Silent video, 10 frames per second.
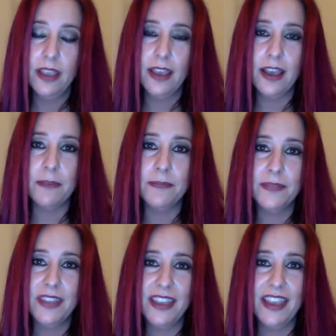
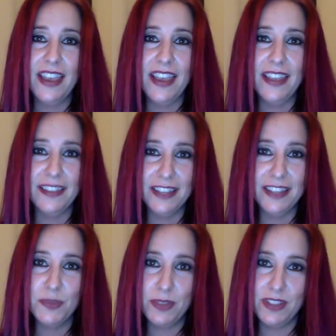and
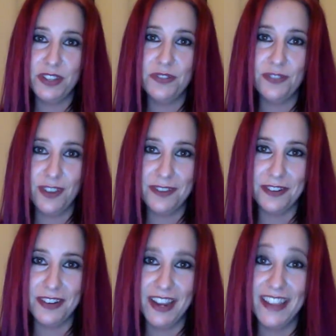lives within you
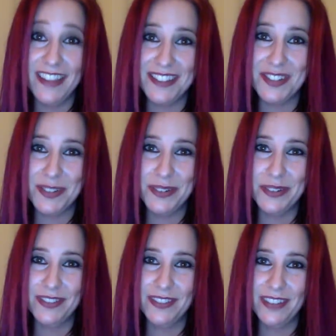forever. I think it's true.